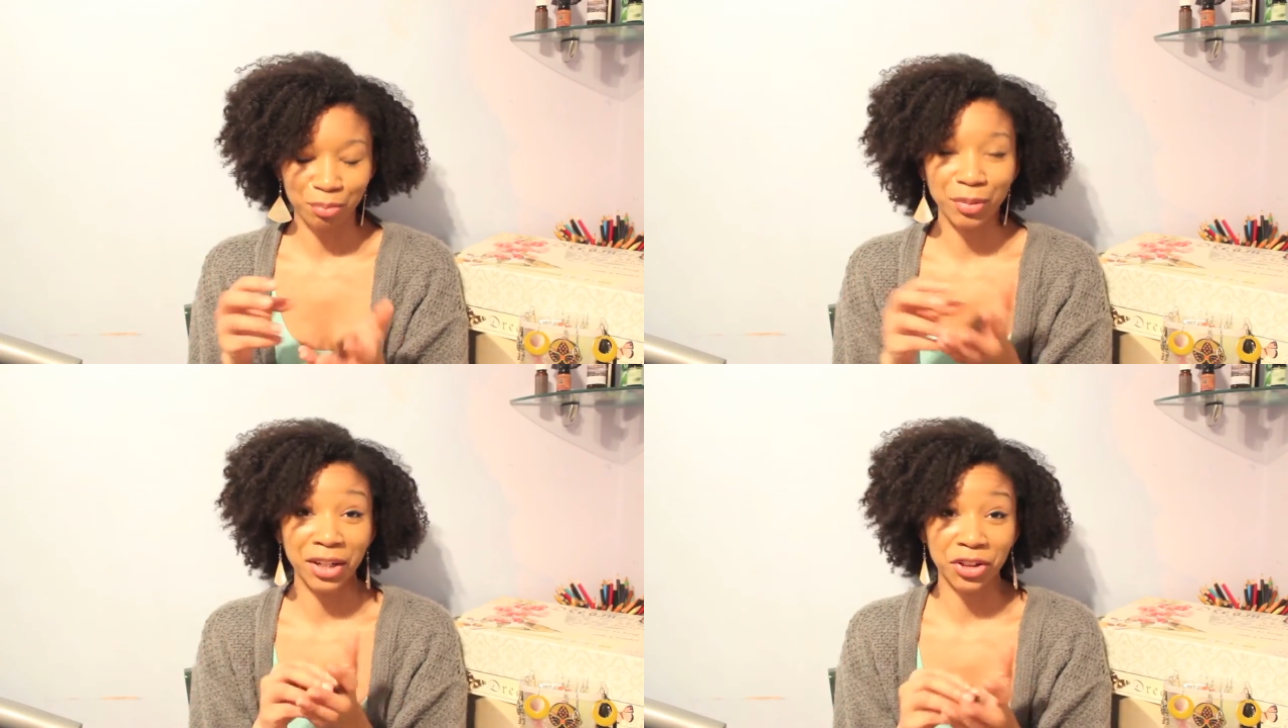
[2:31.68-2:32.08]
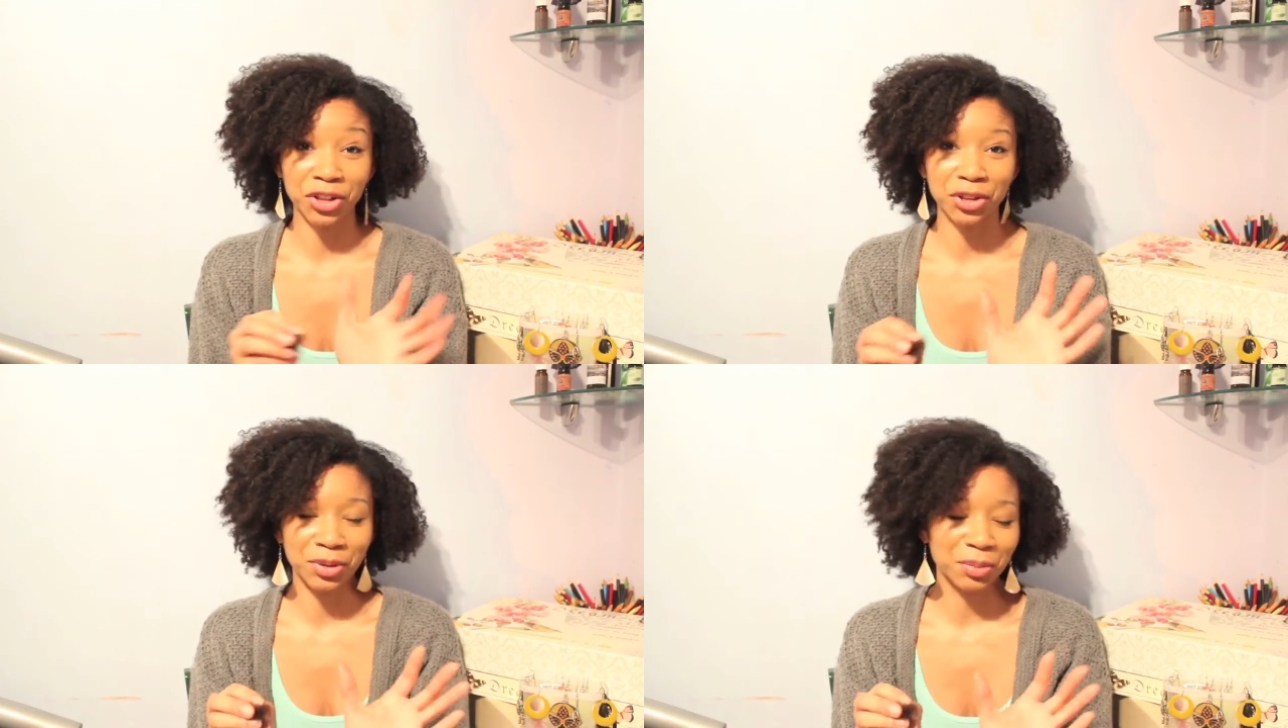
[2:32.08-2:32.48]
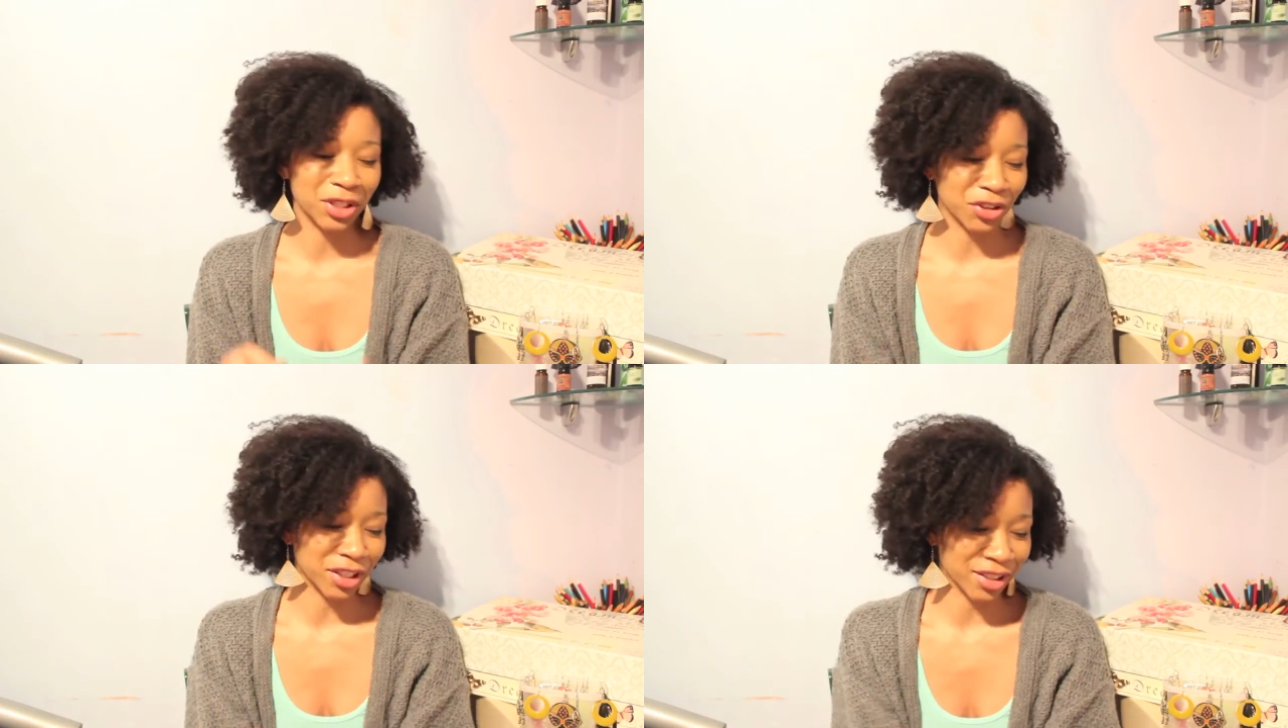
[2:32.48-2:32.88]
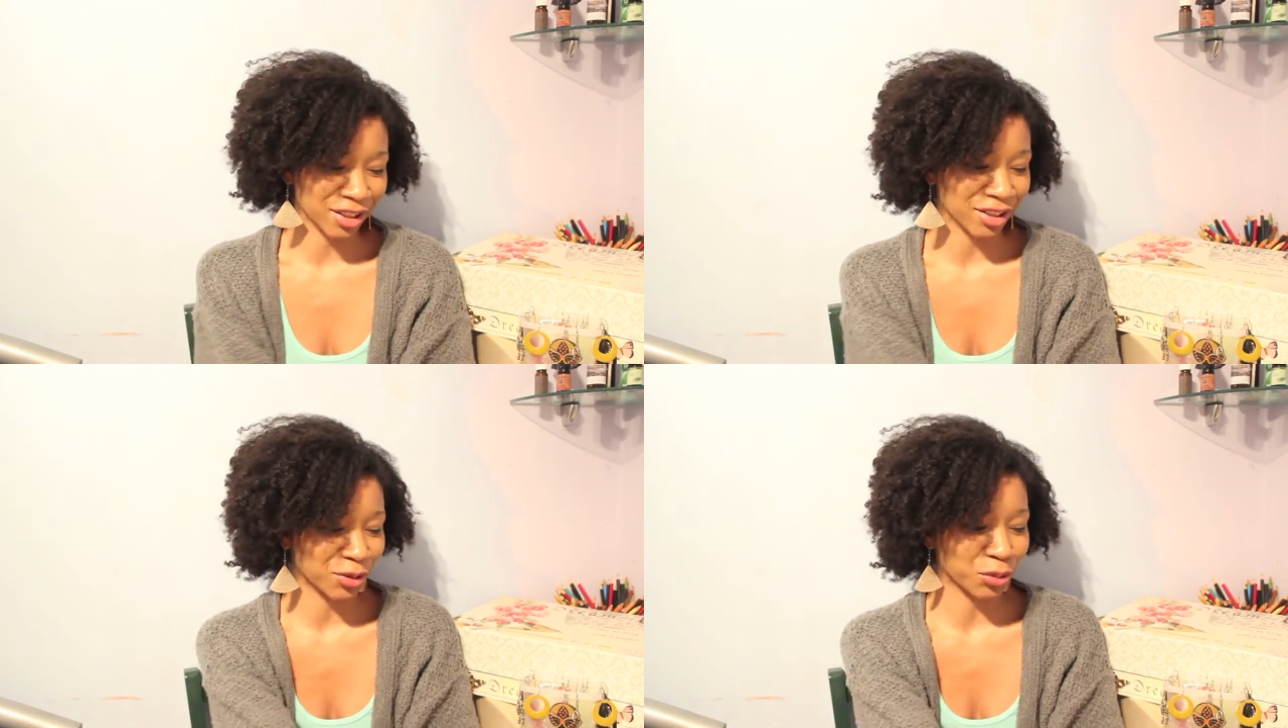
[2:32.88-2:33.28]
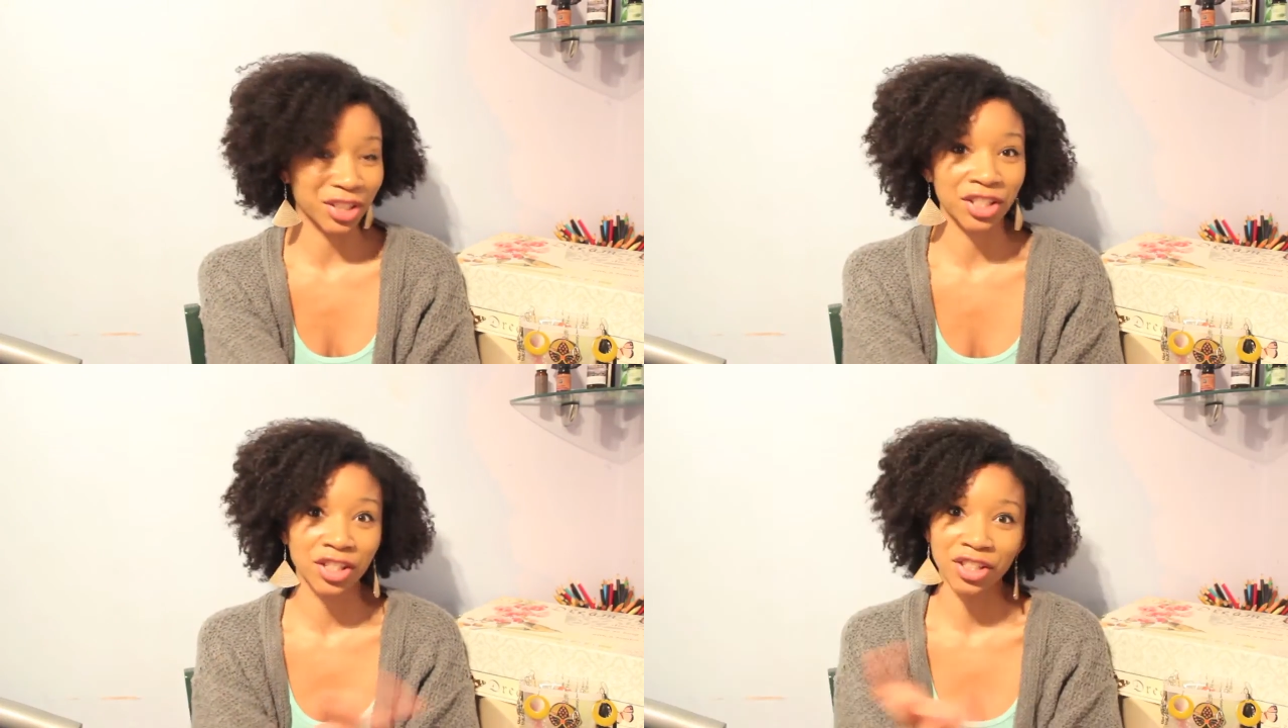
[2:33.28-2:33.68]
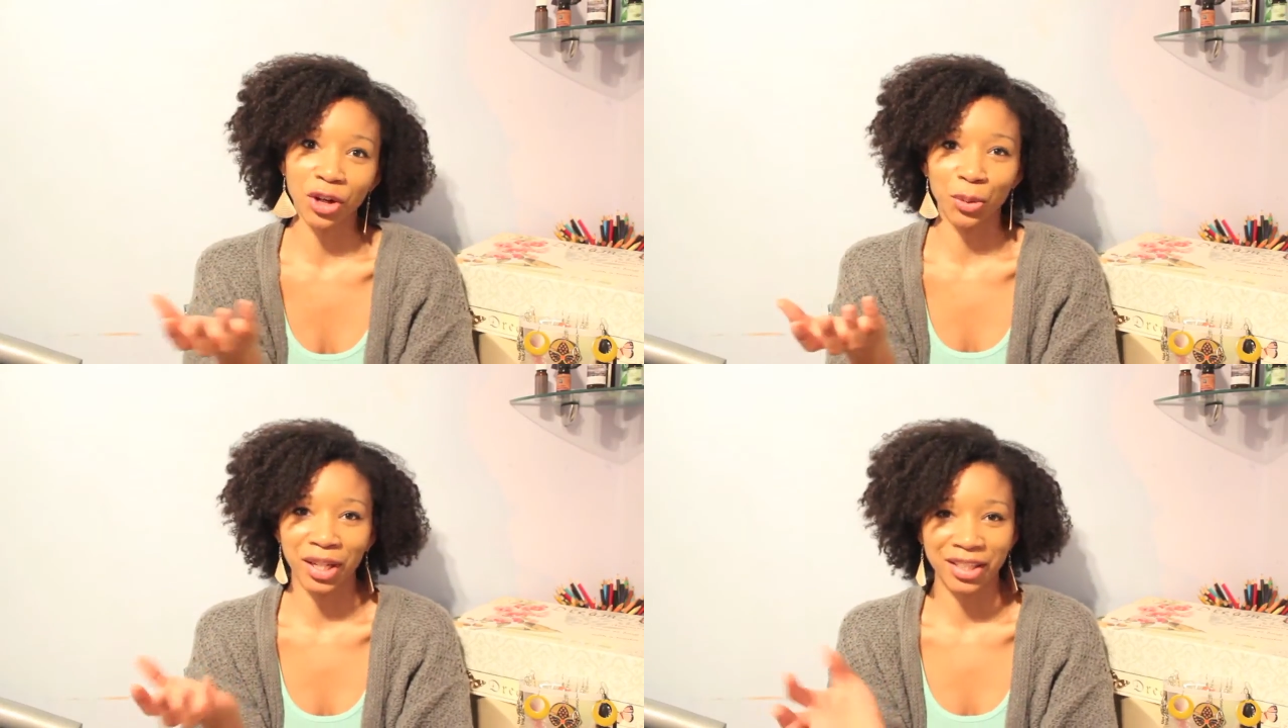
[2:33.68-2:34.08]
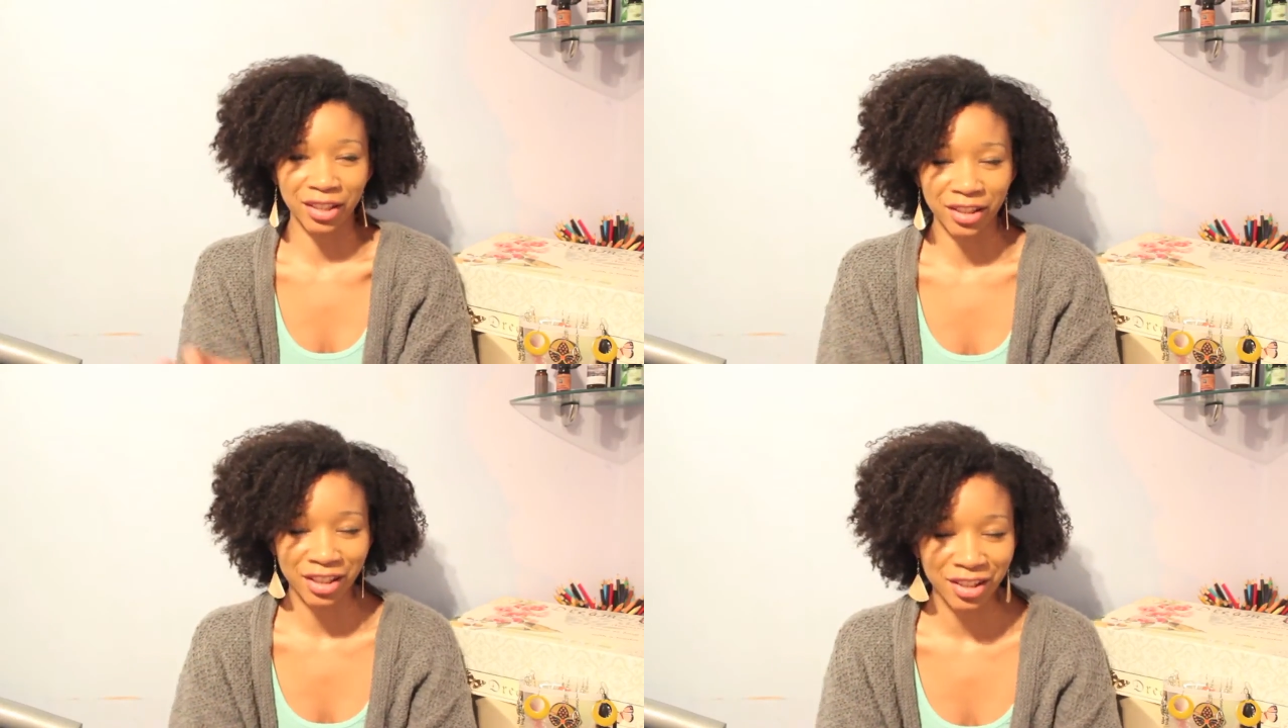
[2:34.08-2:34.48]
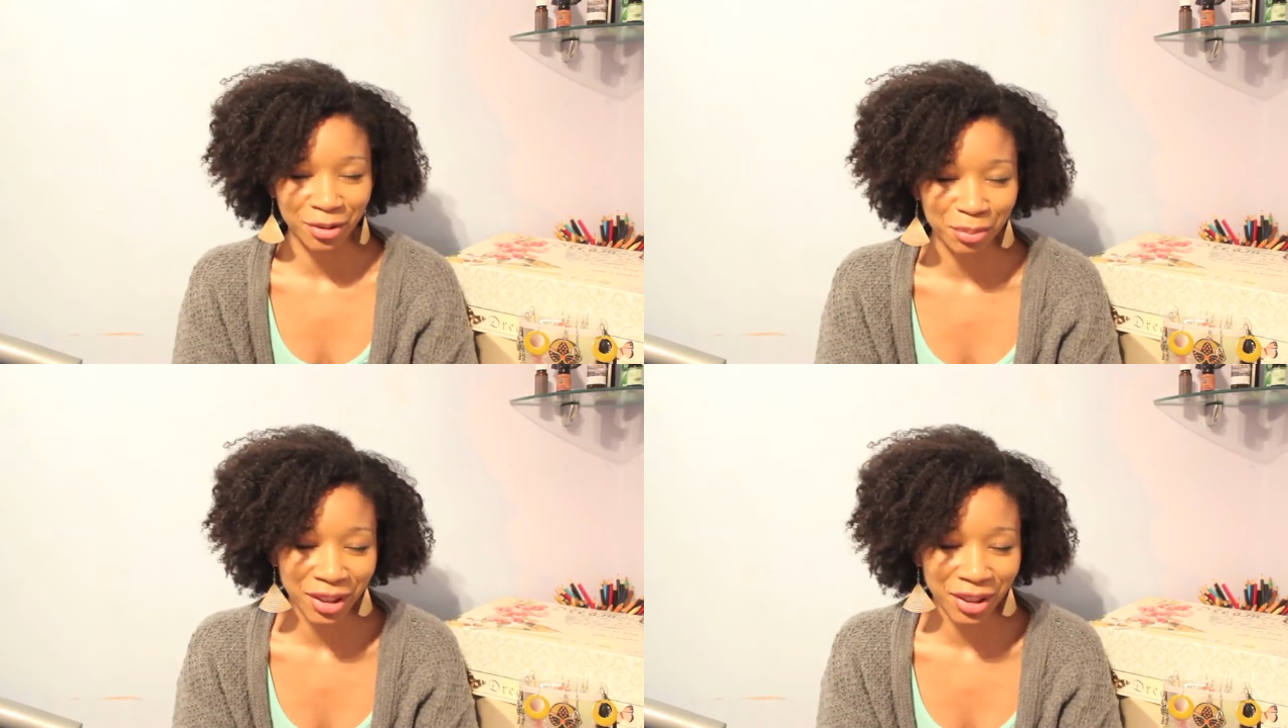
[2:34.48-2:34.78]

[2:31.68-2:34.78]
But I could just be stressing, which doesn't help hair shedding either.